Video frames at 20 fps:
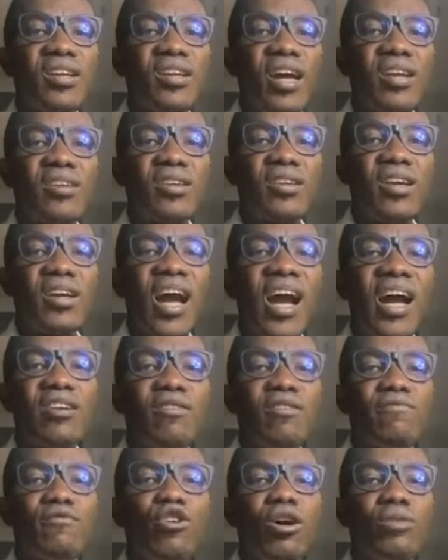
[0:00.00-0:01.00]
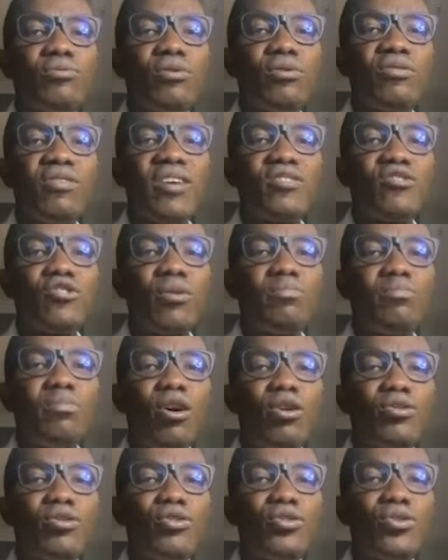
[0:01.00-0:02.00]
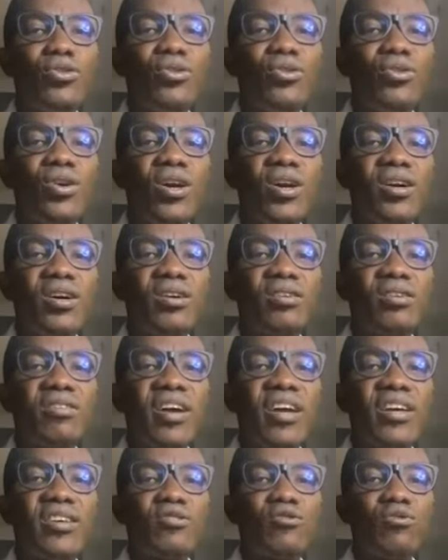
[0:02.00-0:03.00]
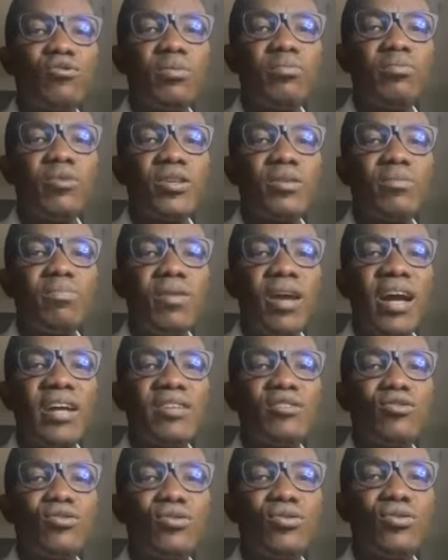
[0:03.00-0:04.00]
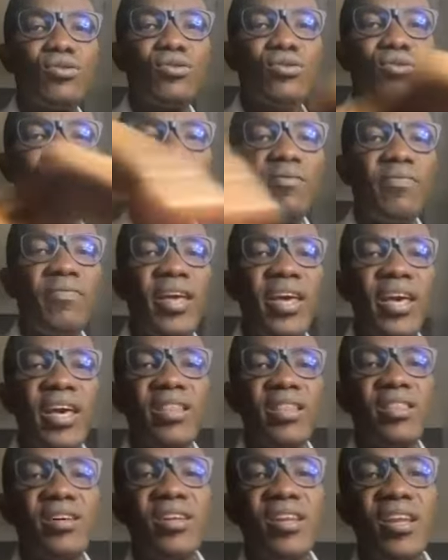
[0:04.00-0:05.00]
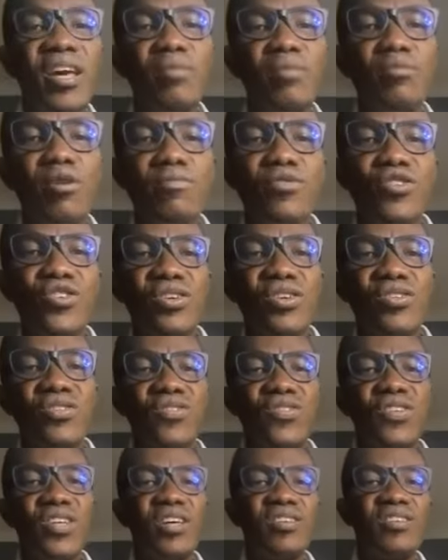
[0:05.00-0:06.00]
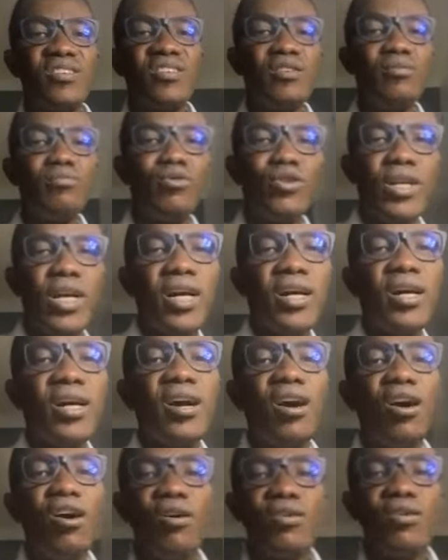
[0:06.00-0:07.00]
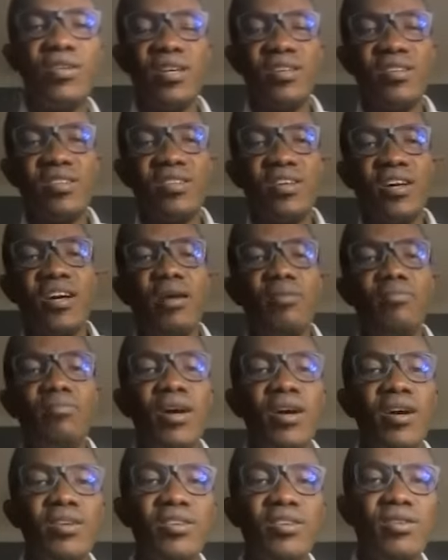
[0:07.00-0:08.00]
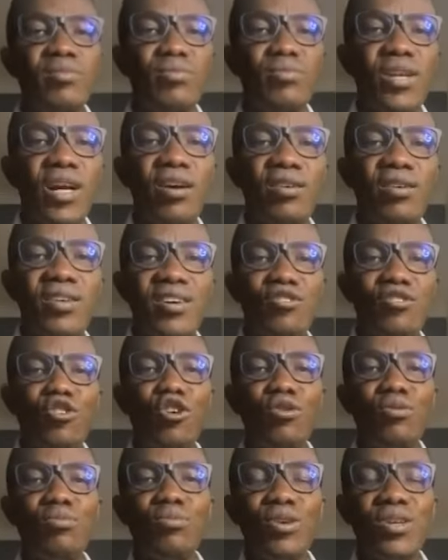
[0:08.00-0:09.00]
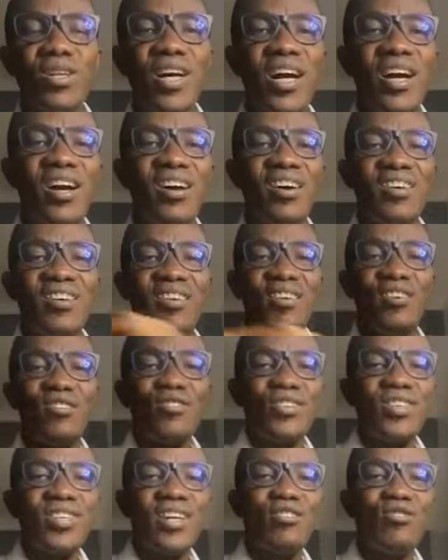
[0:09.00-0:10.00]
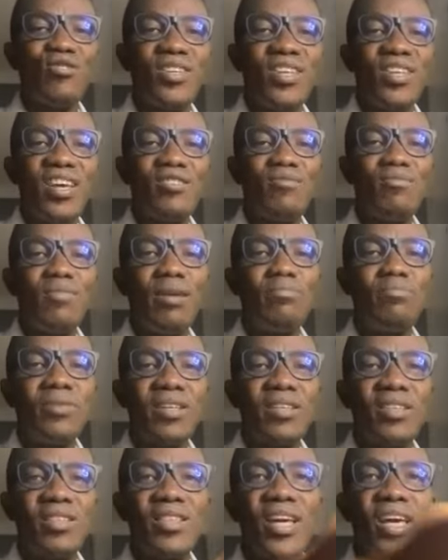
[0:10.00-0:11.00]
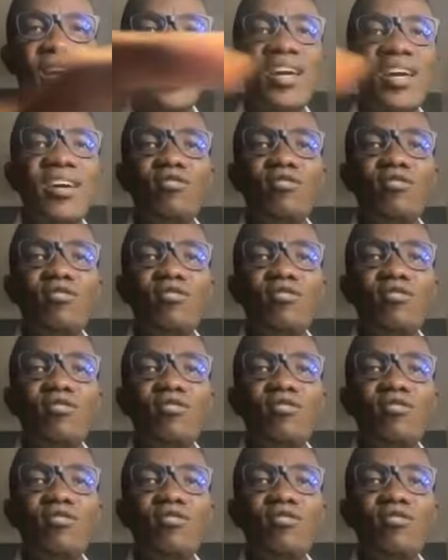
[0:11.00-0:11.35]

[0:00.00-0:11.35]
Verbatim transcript: that the hand of God will rest upon you, grace will be multiplied to you, in the name of Jesus. Yes, Jibuna on Instagram, Jibuna underscore Gona. He also said, Today is my birthday.